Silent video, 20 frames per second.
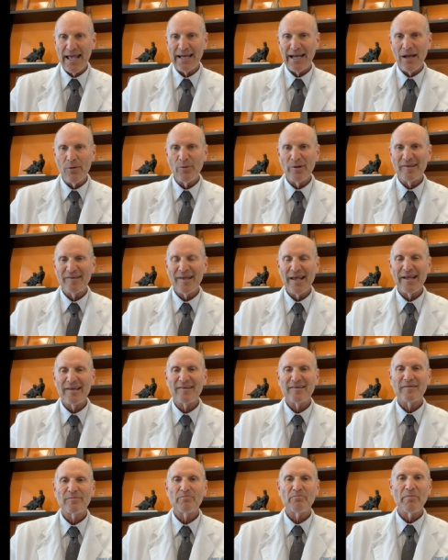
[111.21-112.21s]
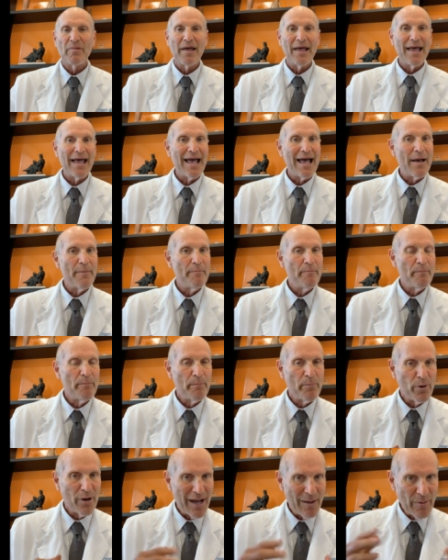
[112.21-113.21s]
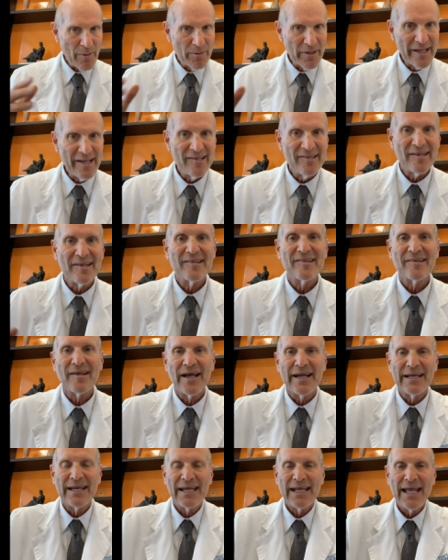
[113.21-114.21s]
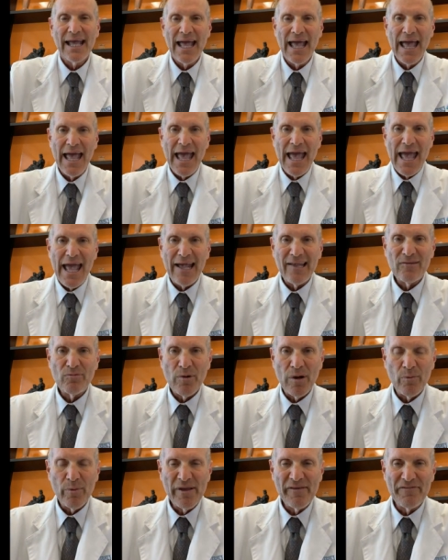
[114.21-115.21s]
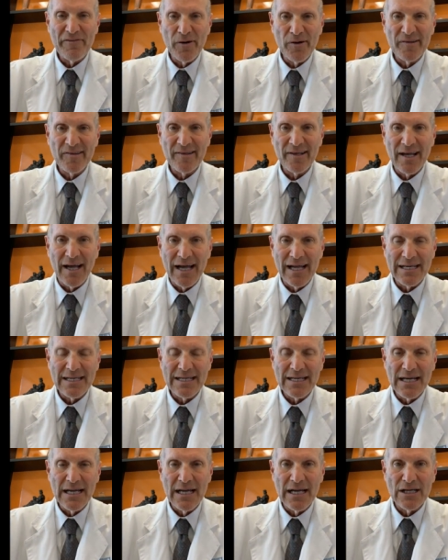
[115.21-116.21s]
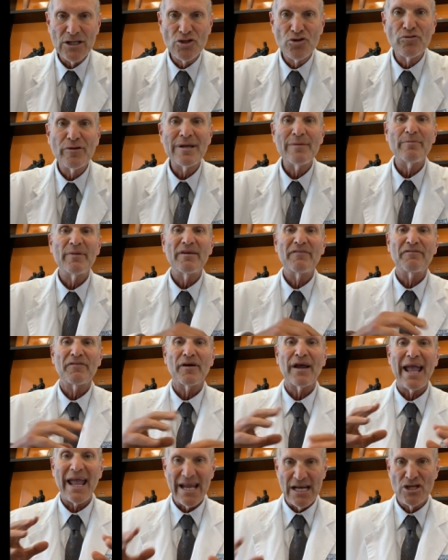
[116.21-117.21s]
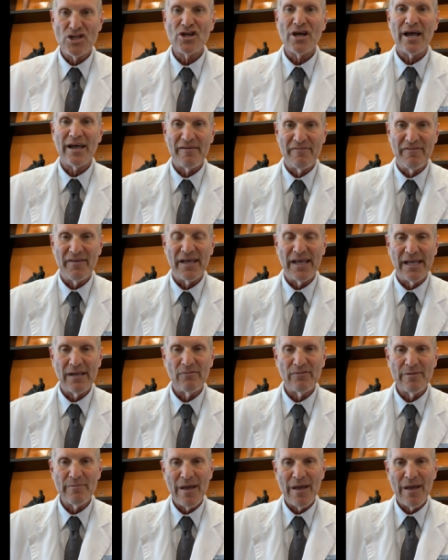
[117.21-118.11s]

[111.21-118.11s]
And I would say it's probably as exciting as when we first got uh, treatment for HIV.